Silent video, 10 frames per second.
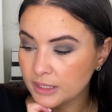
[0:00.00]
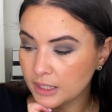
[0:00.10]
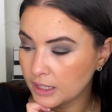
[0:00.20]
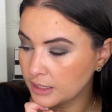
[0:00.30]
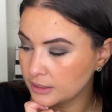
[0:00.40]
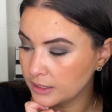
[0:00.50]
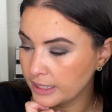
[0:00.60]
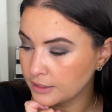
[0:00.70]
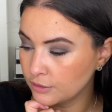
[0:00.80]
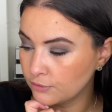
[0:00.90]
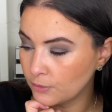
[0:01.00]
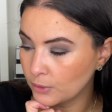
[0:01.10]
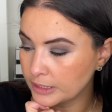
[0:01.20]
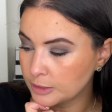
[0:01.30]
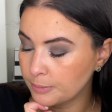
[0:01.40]
selected
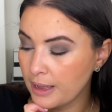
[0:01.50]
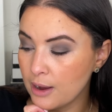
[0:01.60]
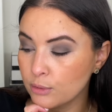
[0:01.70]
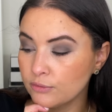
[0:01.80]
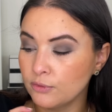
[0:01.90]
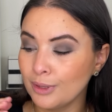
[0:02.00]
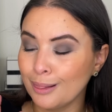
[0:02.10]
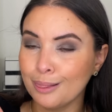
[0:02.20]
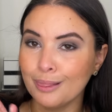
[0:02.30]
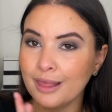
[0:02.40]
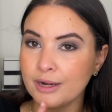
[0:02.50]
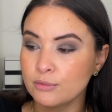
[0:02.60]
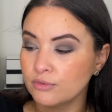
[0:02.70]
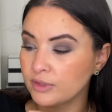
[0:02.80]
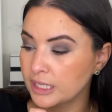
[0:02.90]
for its powerful
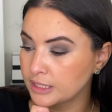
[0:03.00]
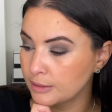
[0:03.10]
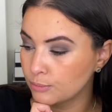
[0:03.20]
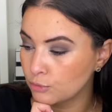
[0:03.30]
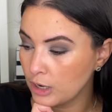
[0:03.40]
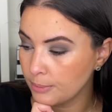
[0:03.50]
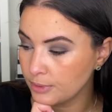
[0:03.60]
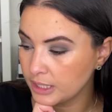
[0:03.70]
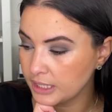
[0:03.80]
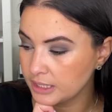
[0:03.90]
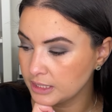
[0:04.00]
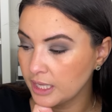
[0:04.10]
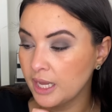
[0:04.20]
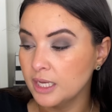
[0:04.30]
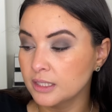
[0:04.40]
light-reflecting properties,
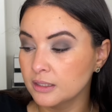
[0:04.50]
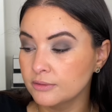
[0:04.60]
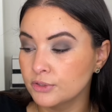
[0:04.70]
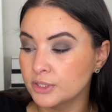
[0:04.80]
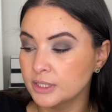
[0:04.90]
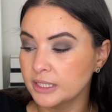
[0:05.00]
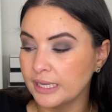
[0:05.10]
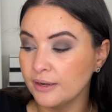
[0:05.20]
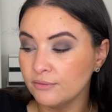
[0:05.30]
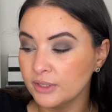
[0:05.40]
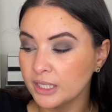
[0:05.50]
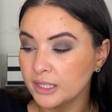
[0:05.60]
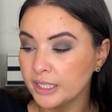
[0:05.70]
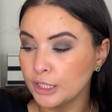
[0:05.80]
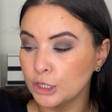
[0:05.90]
delivers
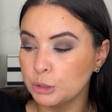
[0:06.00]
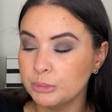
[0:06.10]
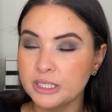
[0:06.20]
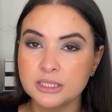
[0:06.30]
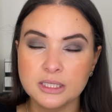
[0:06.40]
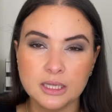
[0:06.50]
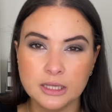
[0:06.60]
infinitely luminous